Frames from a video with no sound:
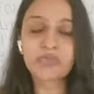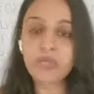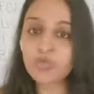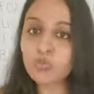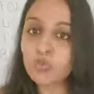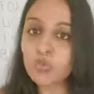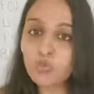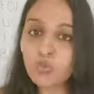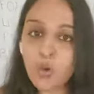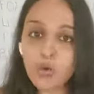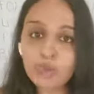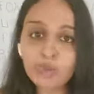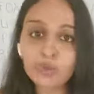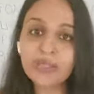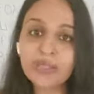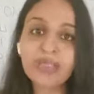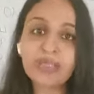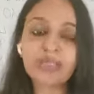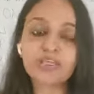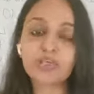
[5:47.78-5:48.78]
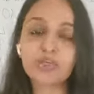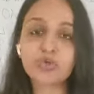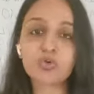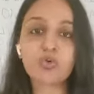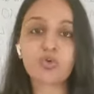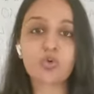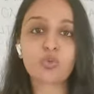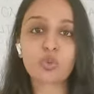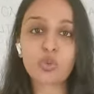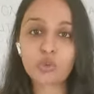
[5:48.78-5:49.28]
You want to eat it, you
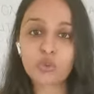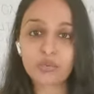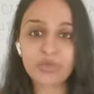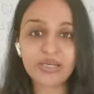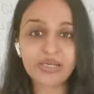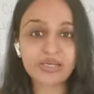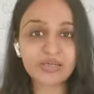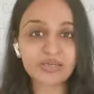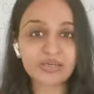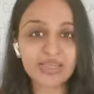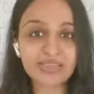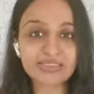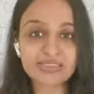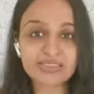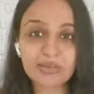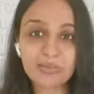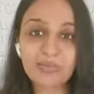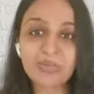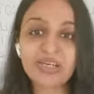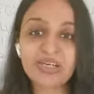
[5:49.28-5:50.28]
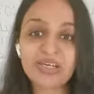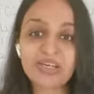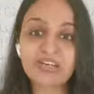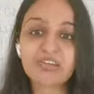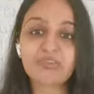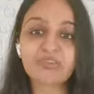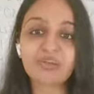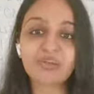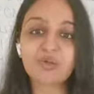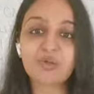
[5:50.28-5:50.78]
don't want to eat it, that's a completely
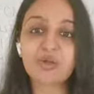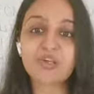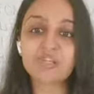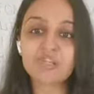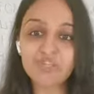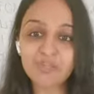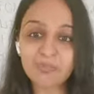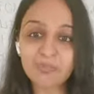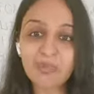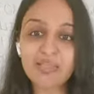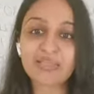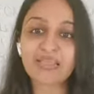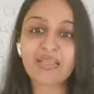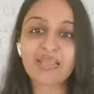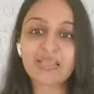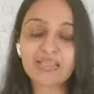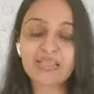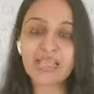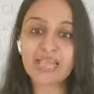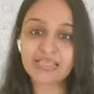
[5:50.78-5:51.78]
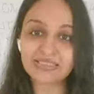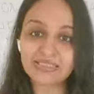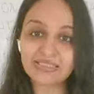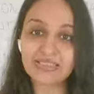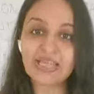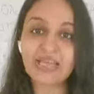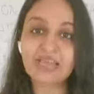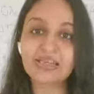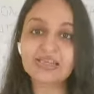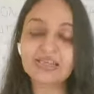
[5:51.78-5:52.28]
different question. But then, yes,
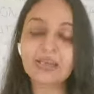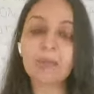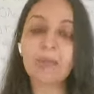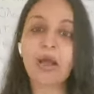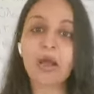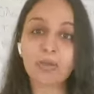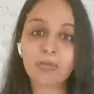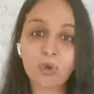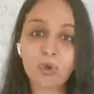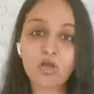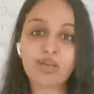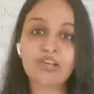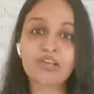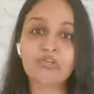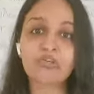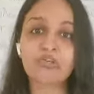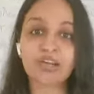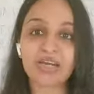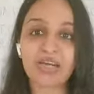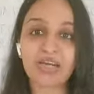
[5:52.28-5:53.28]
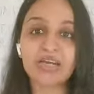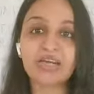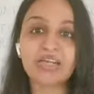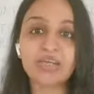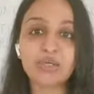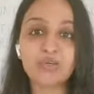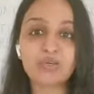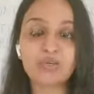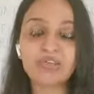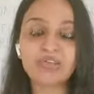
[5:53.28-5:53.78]
there is a parboiled
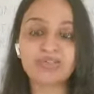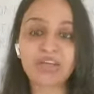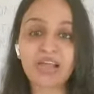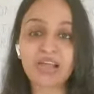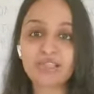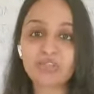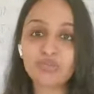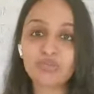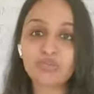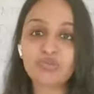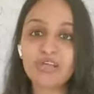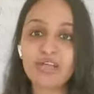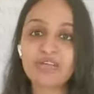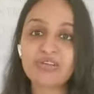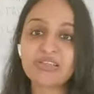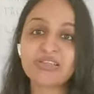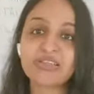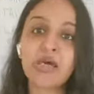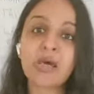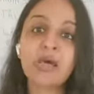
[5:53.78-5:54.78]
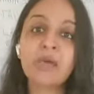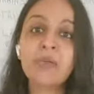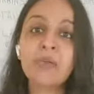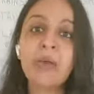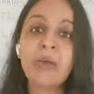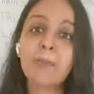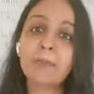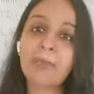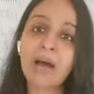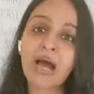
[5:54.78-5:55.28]
variety you will find. So there is a
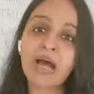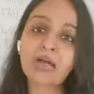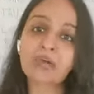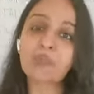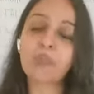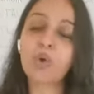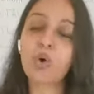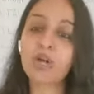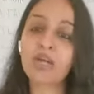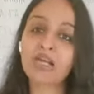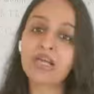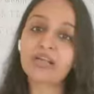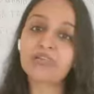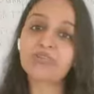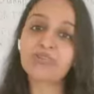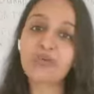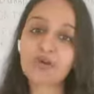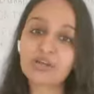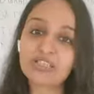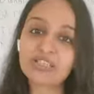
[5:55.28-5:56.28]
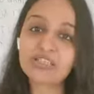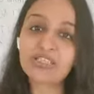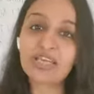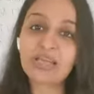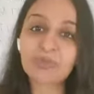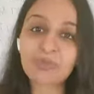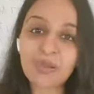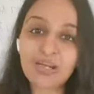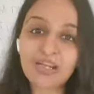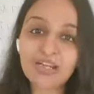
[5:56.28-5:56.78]
parboiled
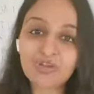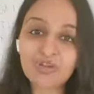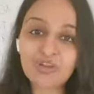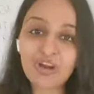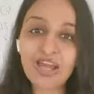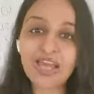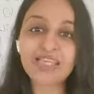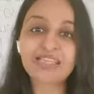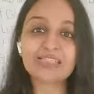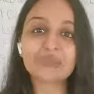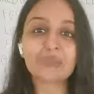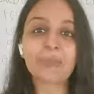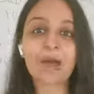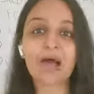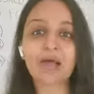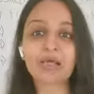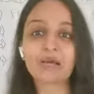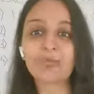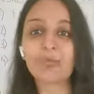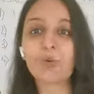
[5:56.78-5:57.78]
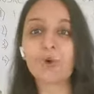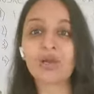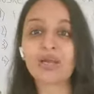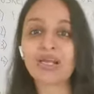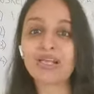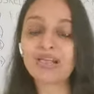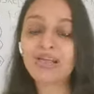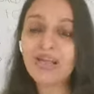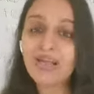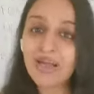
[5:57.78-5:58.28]
foxtail millet rice,
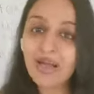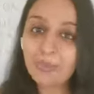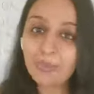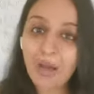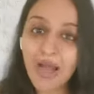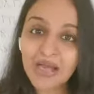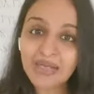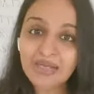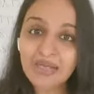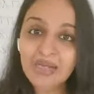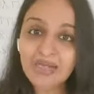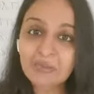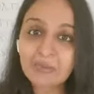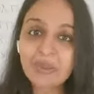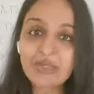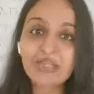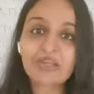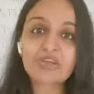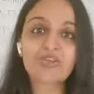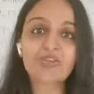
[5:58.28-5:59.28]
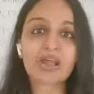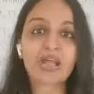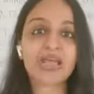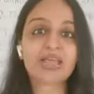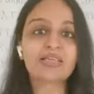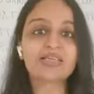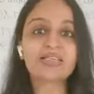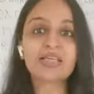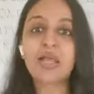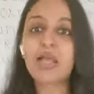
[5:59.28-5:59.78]
parboiled barnyard millet
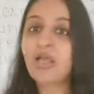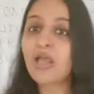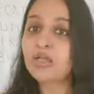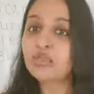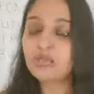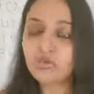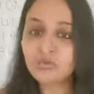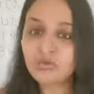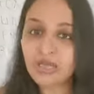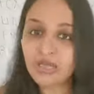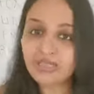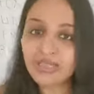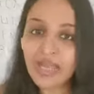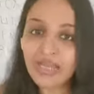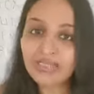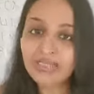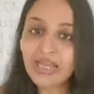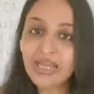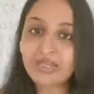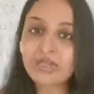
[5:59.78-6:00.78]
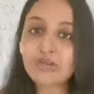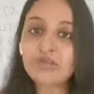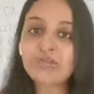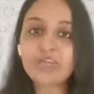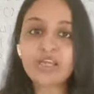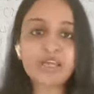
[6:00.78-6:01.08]
rice. So that kind of